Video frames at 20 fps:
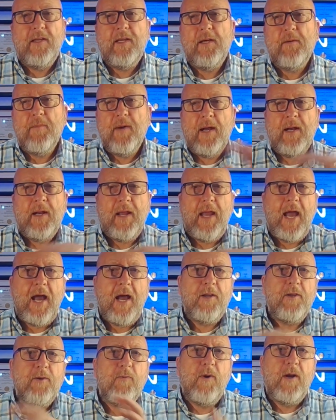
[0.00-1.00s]
about it, how
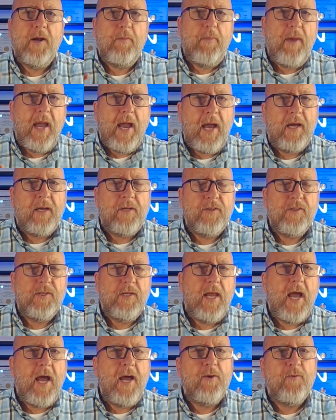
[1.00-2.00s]
you want to package
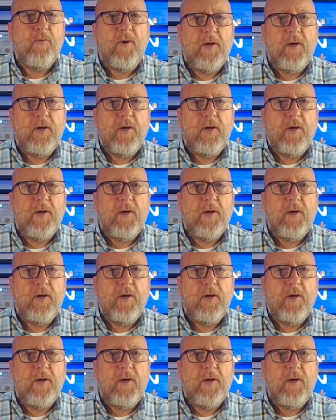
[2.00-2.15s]
it, how you want to